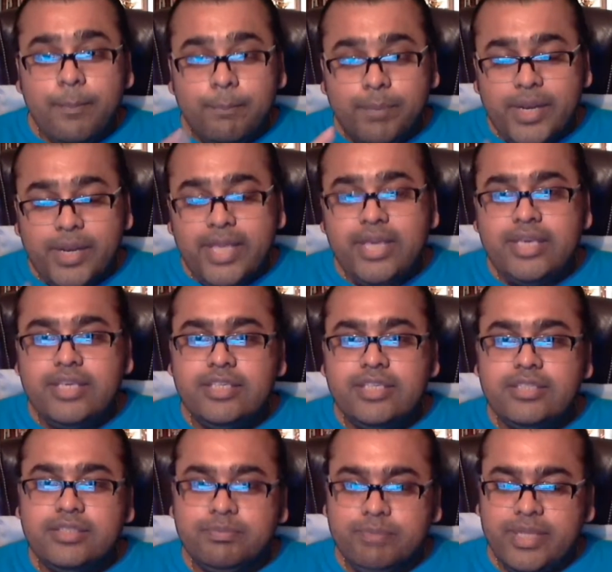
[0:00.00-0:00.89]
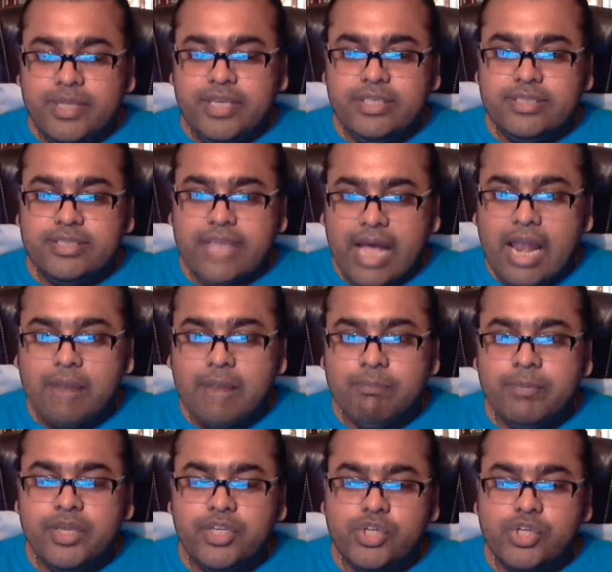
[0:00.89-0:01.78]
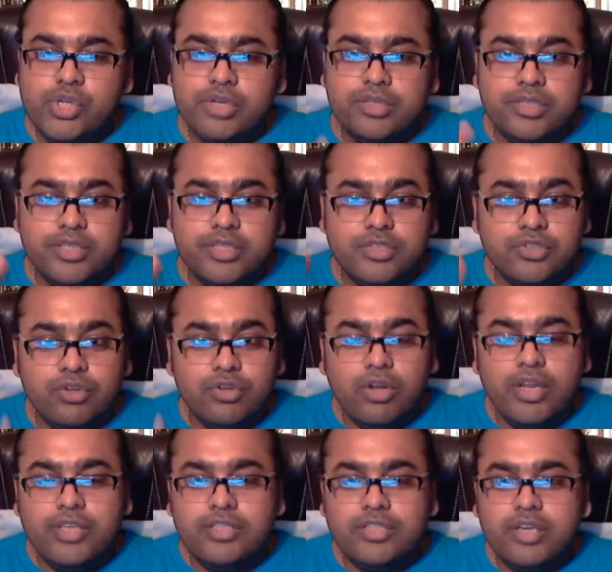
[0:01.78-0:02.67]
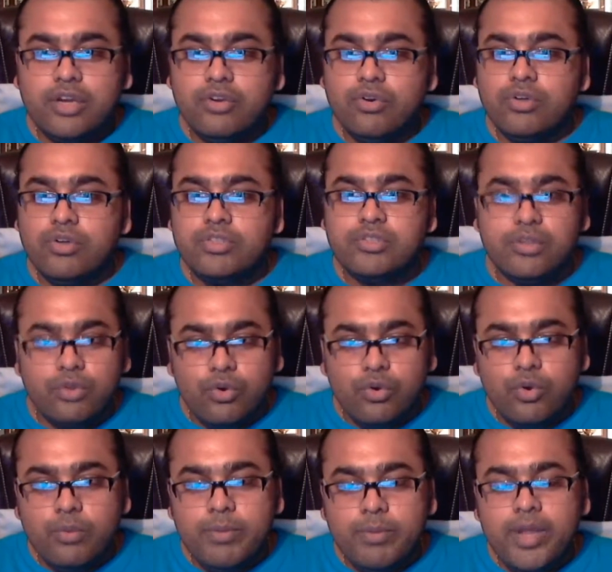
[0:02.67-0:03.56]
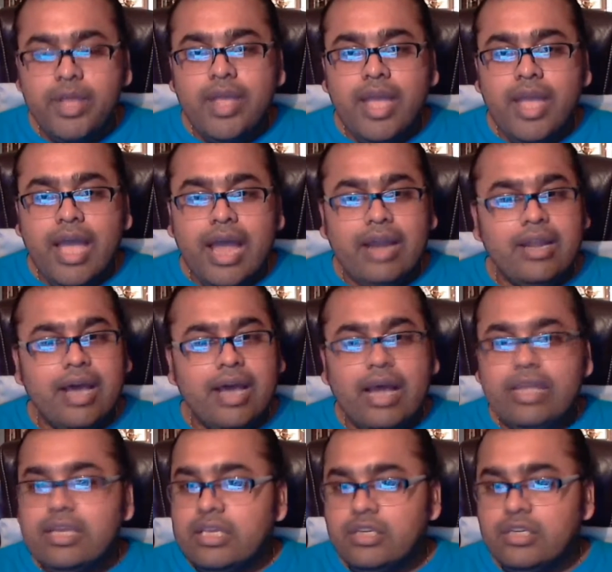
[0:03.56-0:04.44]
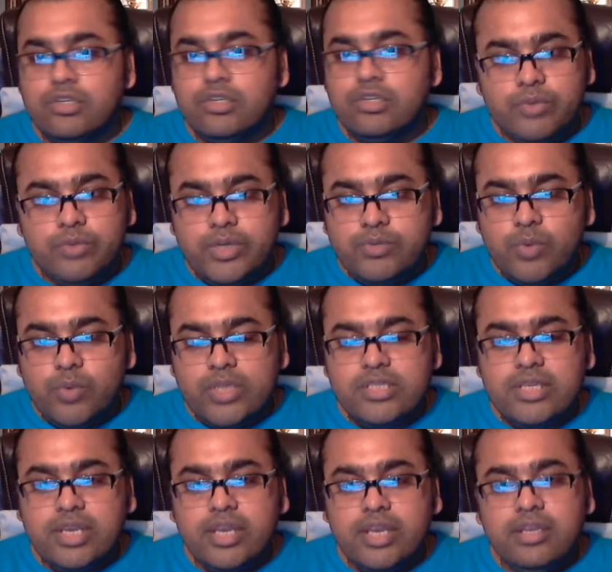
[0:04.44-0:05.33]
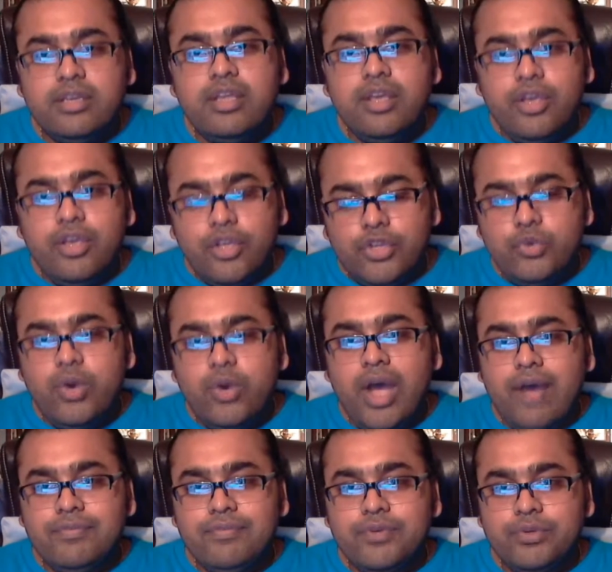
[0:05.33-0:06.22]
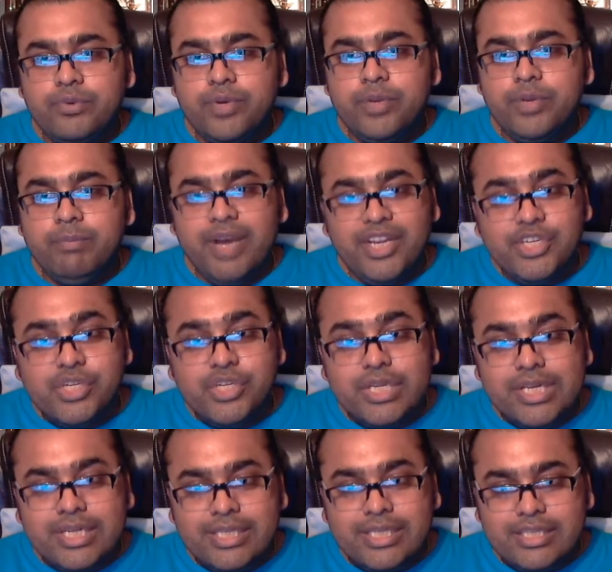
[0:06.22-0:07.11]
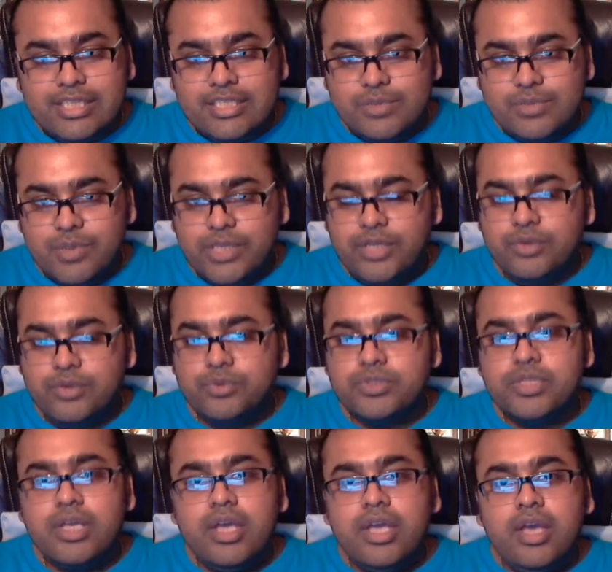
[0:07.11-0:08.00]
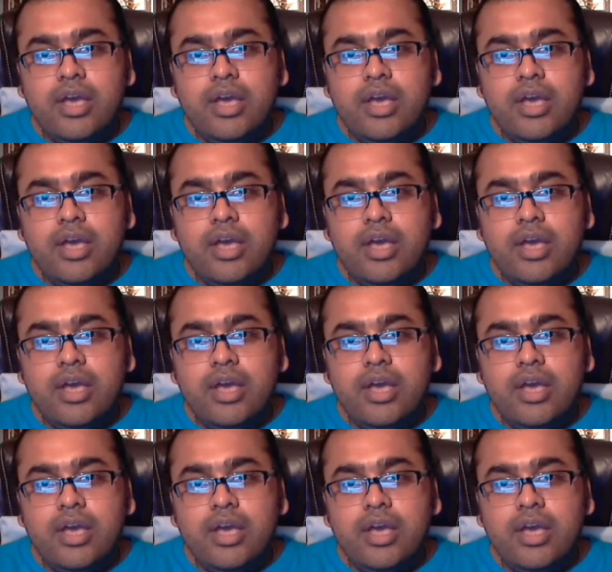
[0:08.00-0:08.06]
Please help me share this knowledge across the globe. And I cannot do it once again. You have to do it by sharing these videos.